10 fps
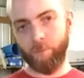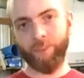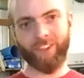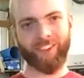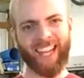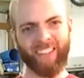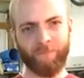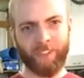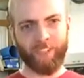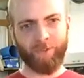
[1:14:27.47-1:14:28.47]
there's a lot of
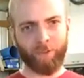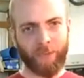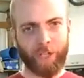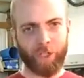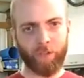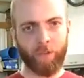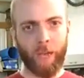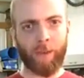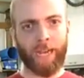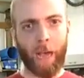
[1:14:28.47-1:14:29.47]
misinformation
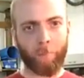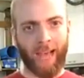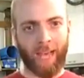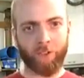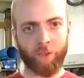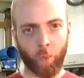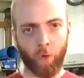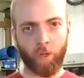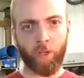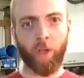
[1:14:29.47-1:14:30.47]
about how patents
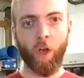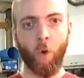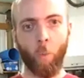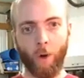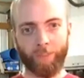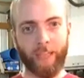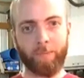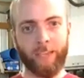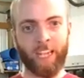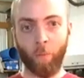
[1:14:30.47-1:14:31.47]
work, what they
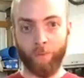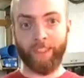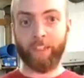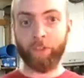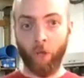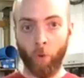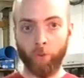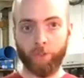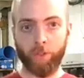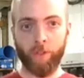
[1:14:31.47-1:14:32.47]
mean, what they
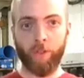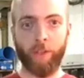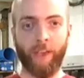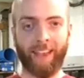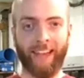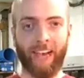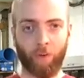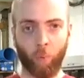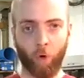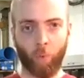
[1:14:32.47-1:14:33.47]
don't, and how
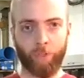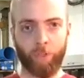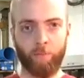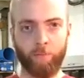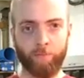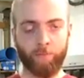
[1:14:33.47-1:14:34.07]
to work with them.